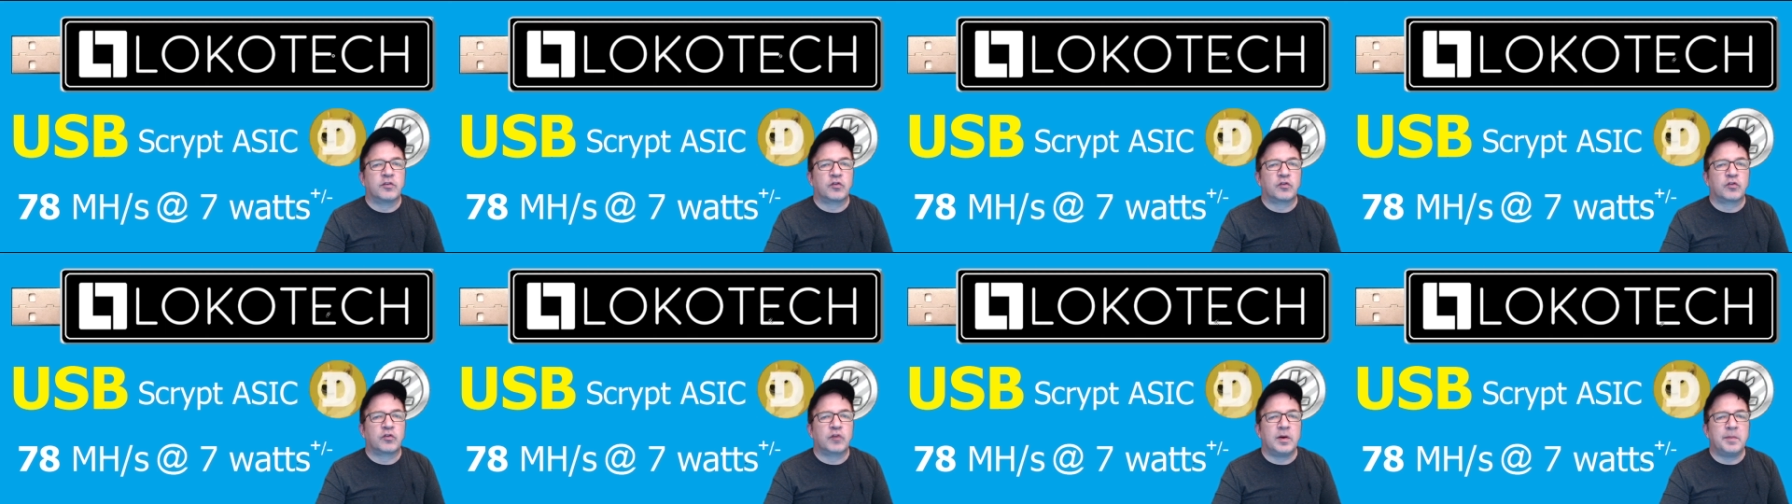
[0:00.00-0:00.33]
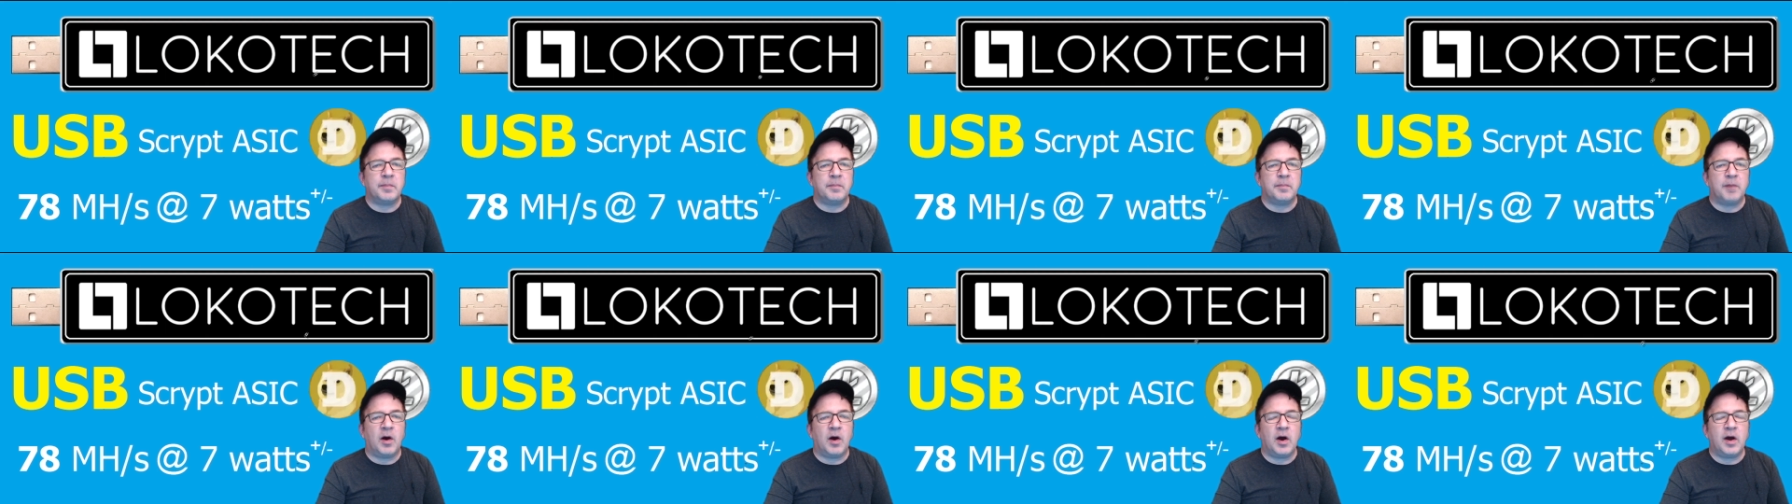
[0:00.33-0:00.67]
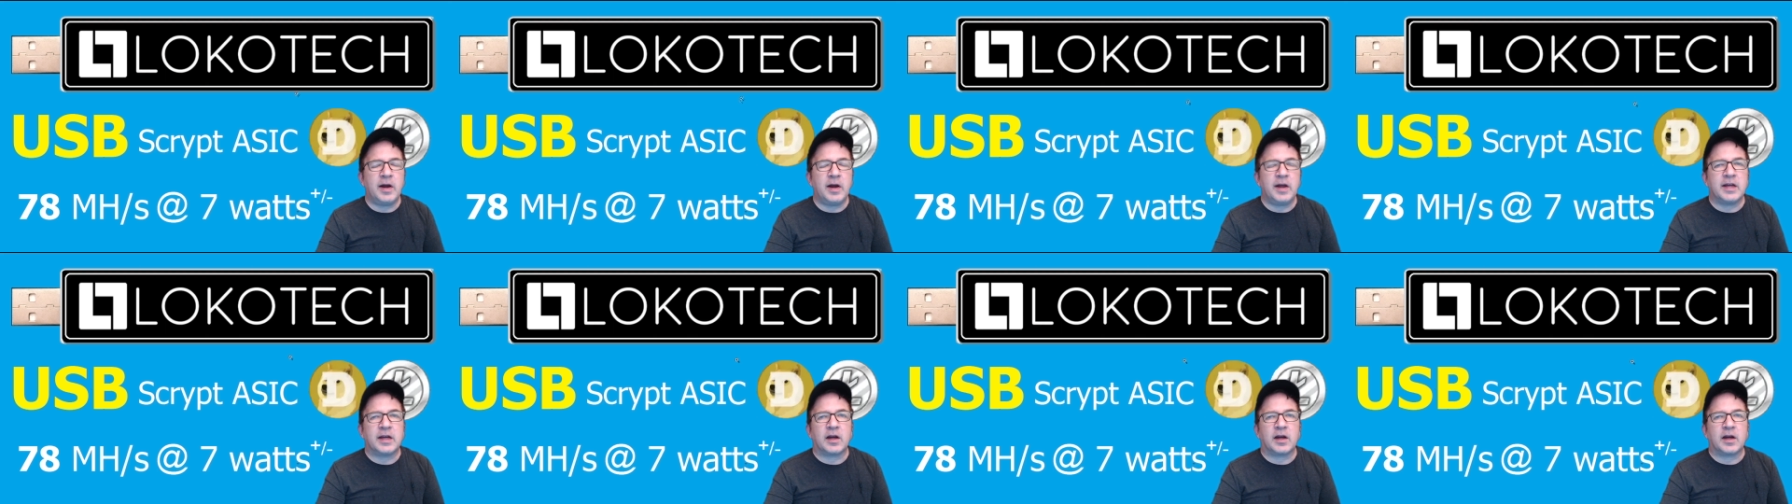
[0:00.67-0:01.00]
strip
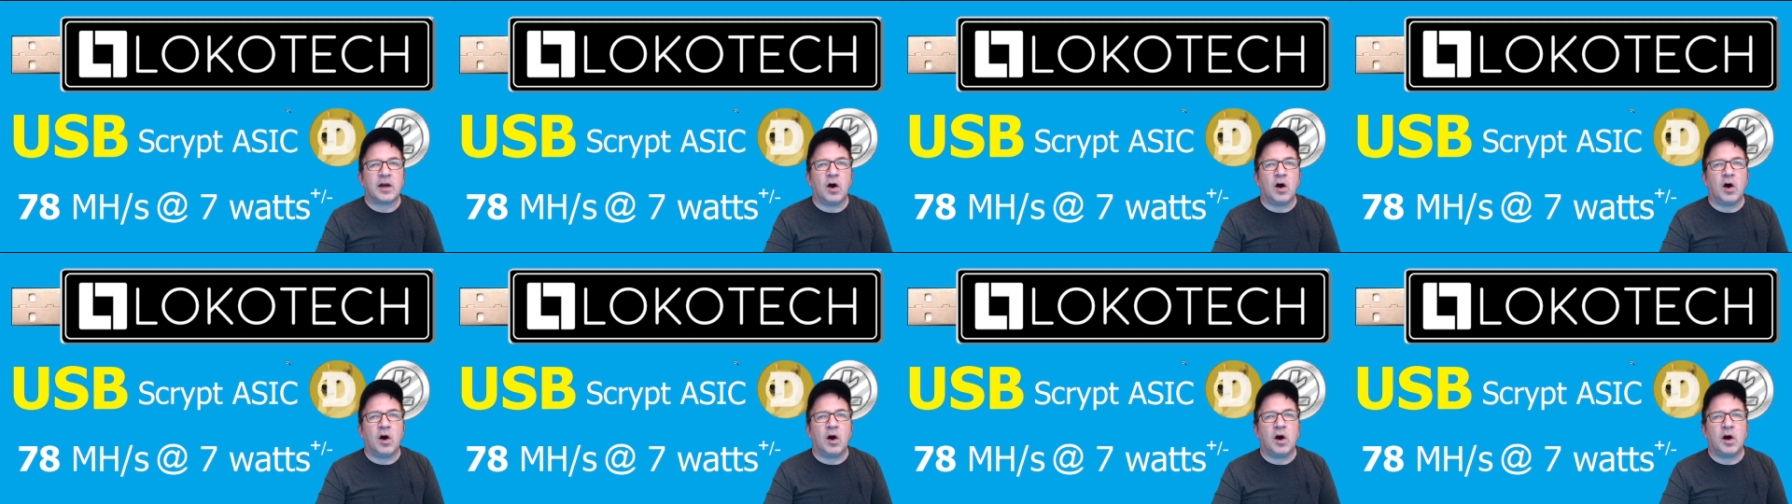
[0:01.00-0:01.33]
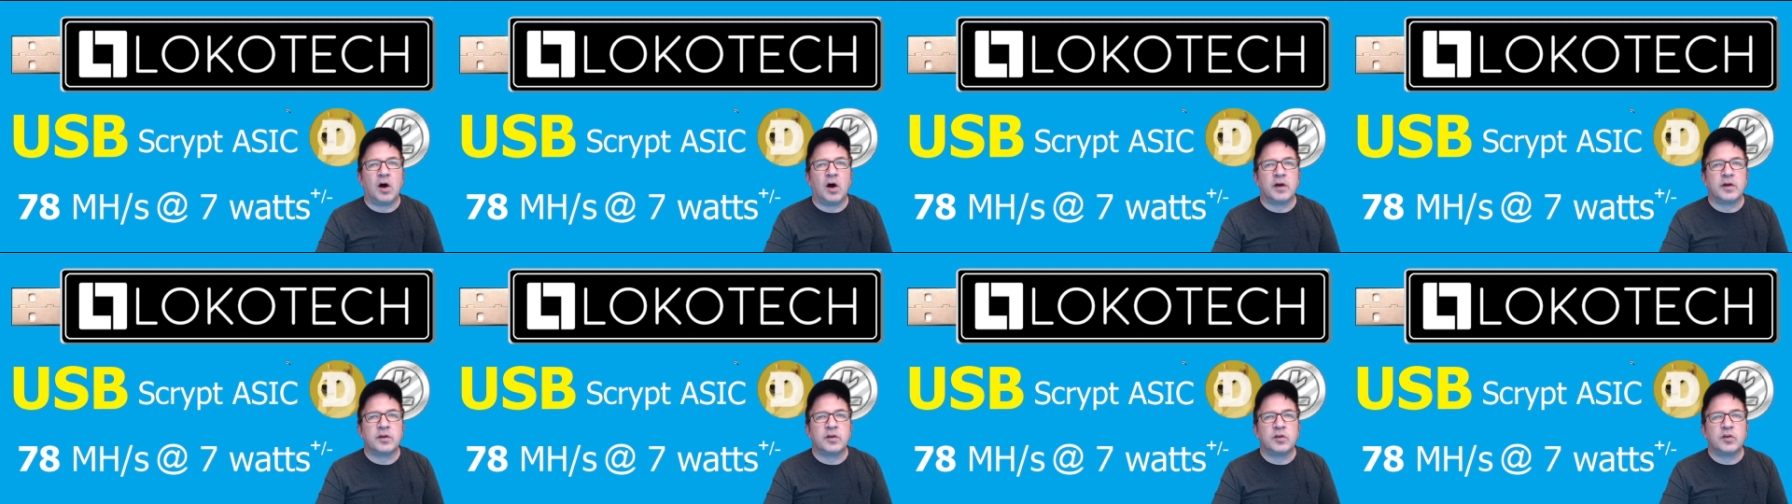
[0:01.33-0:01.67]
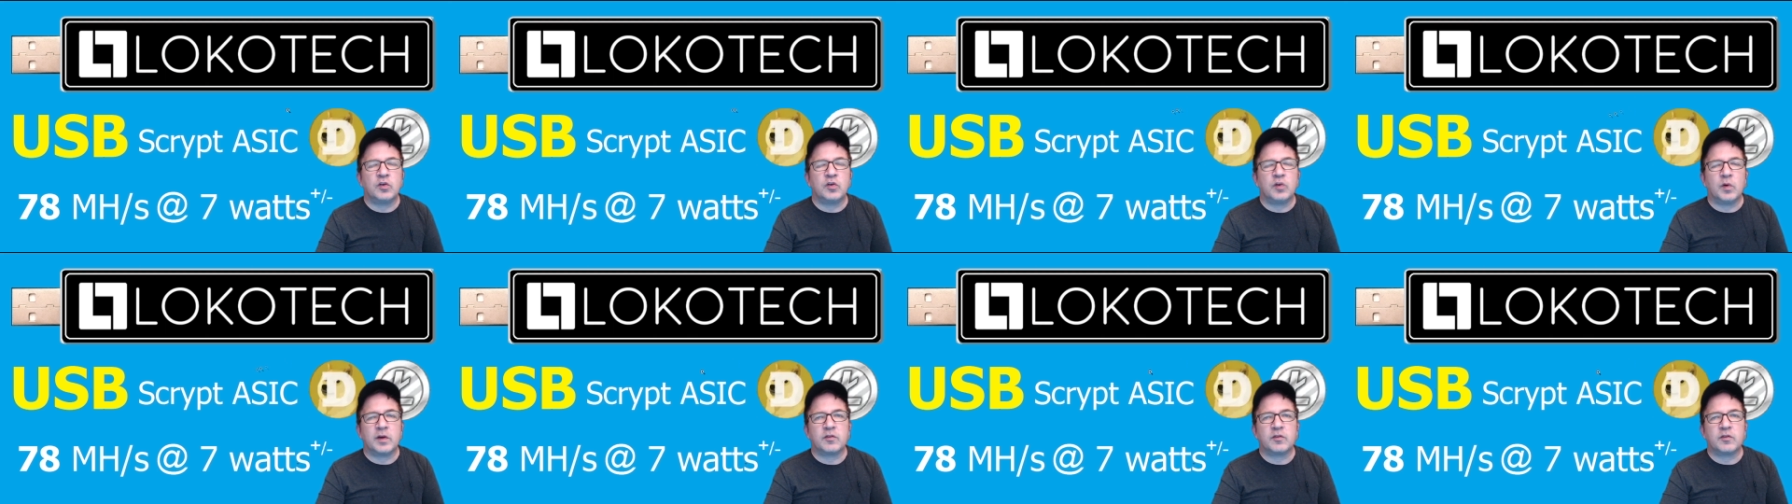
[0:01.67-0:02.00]
mining on
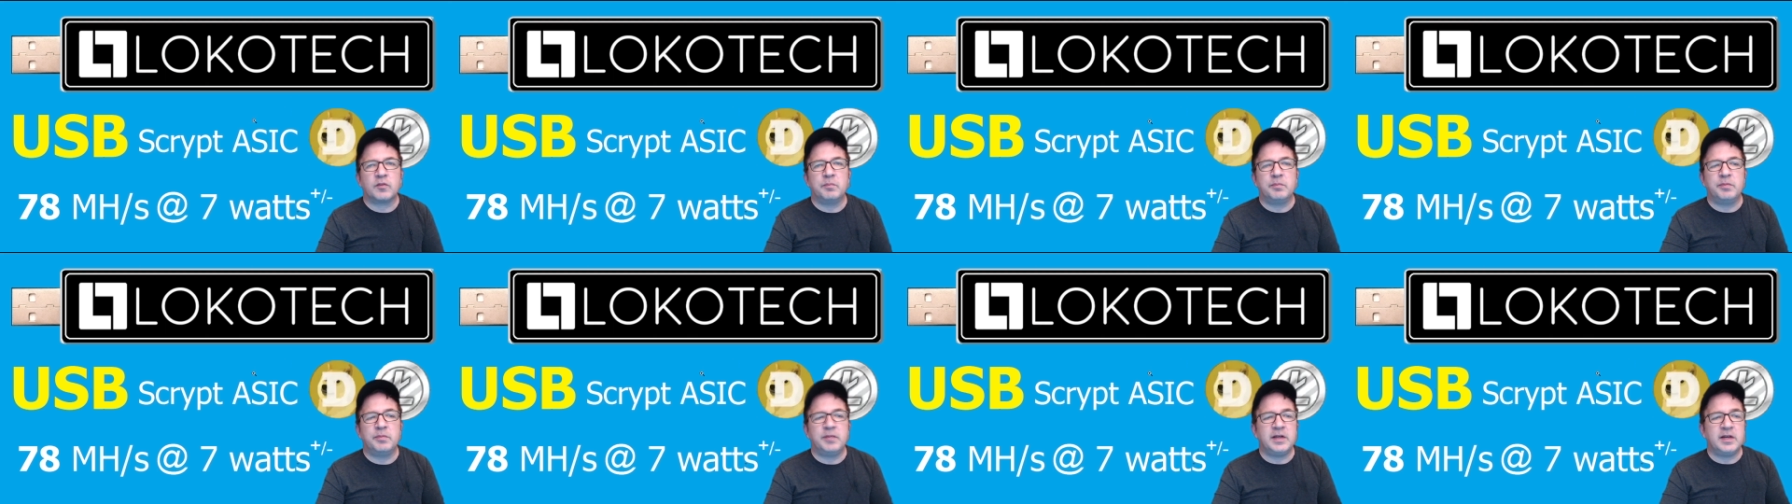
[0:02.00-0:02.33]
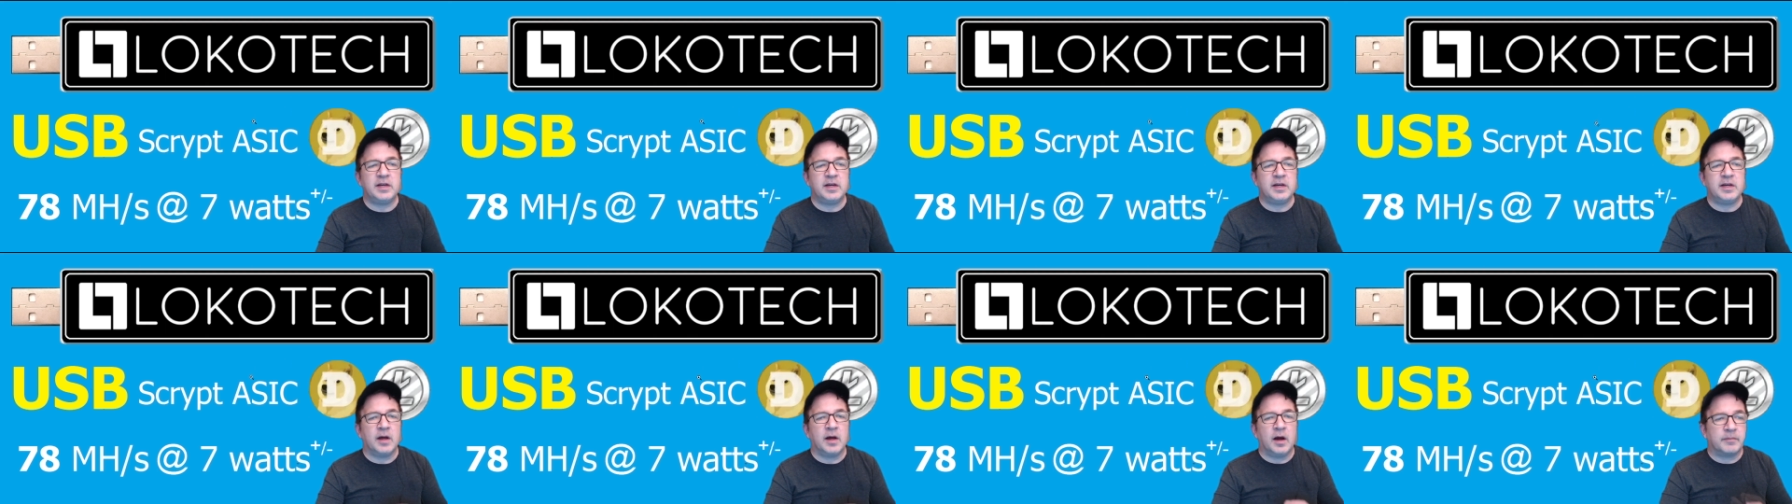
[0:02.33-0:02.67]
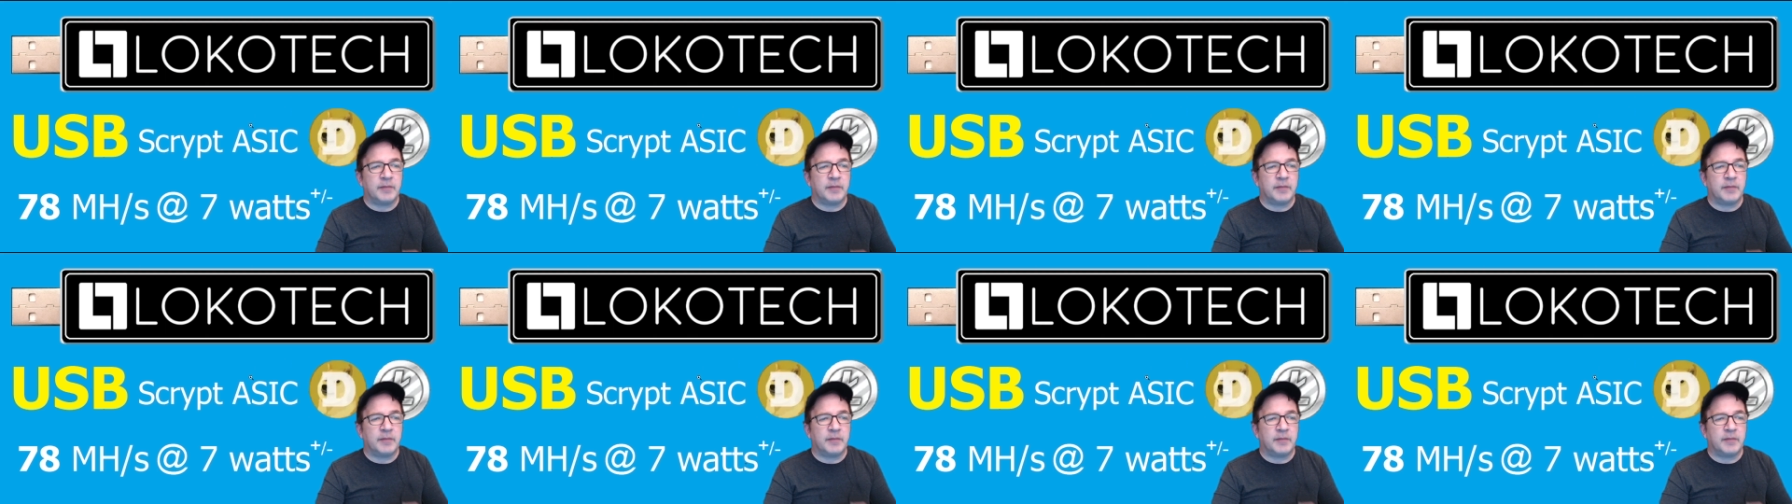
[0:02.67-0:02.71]
USB